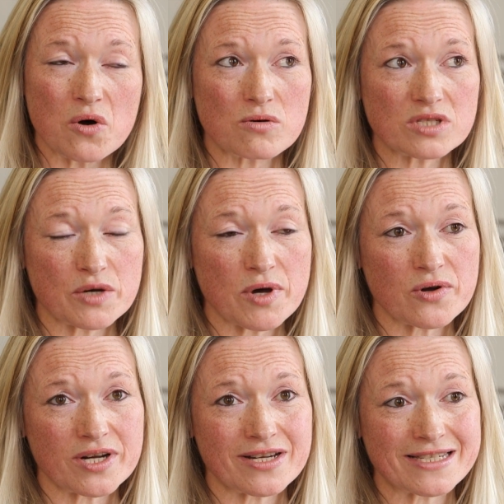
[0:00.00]
Also
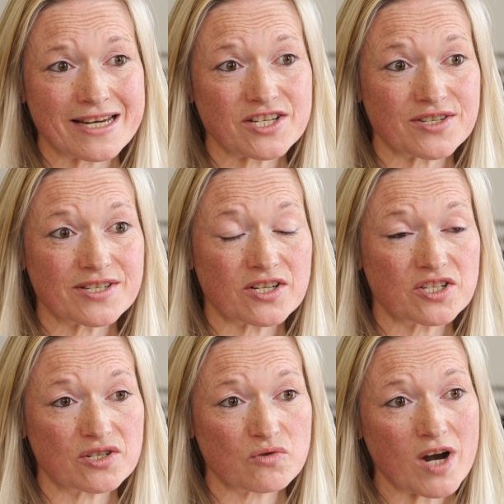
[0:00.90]
organisations
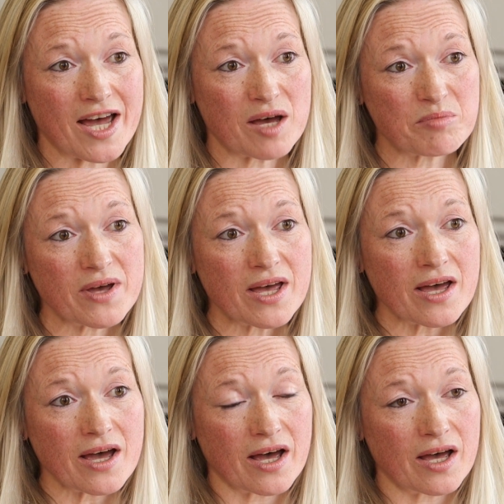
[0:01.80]
such as WRAP,
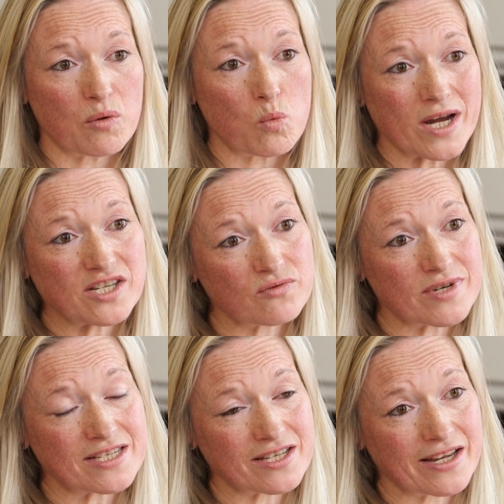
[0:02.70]
Waste
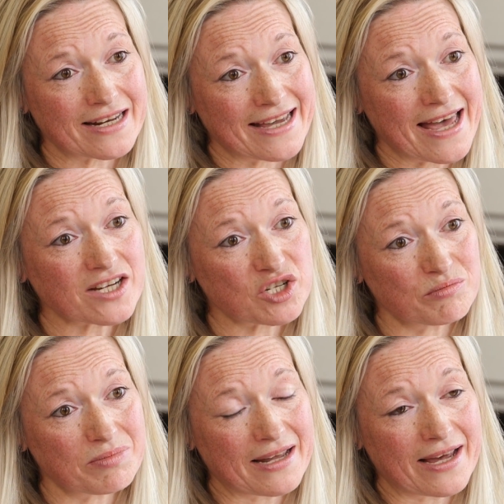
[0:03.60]
Recycling
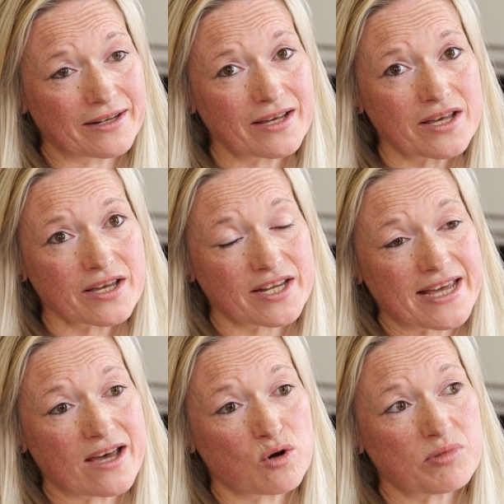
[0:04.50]
Action Plan, can
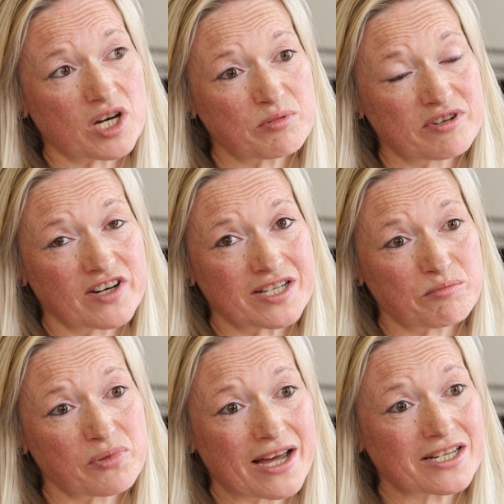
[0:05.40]
help by
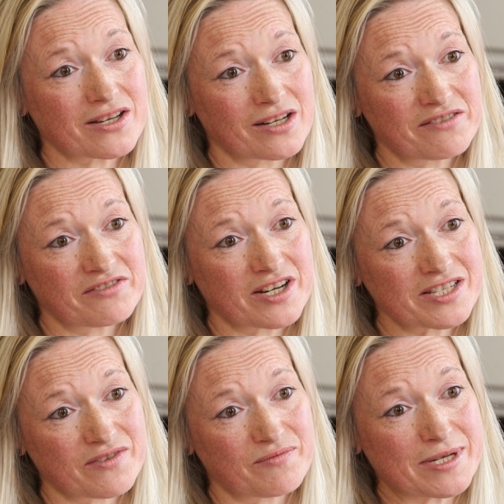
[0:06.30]
providing practical
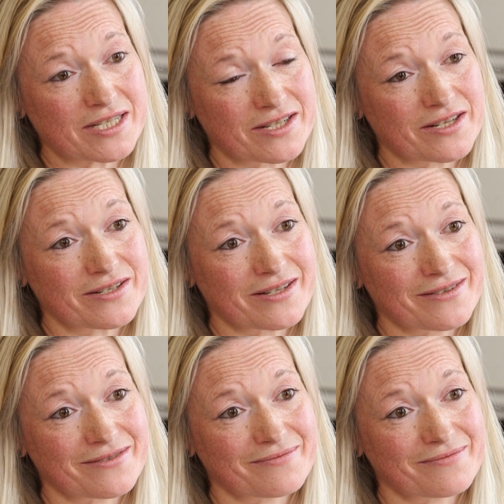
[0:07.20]
advice for businesses.